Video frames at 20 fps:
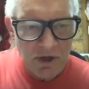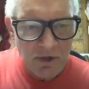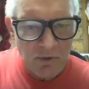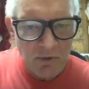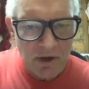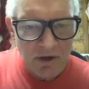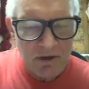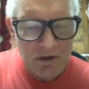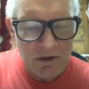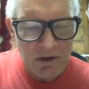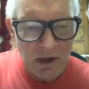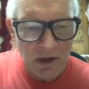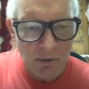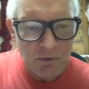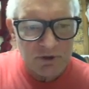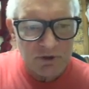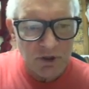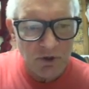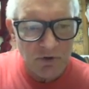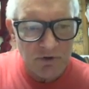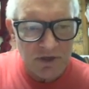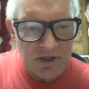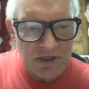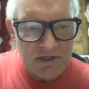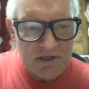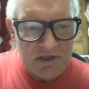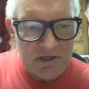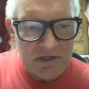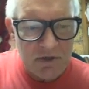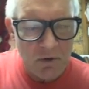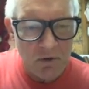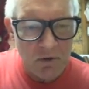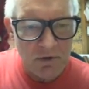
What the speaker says: But anyway, I will show that his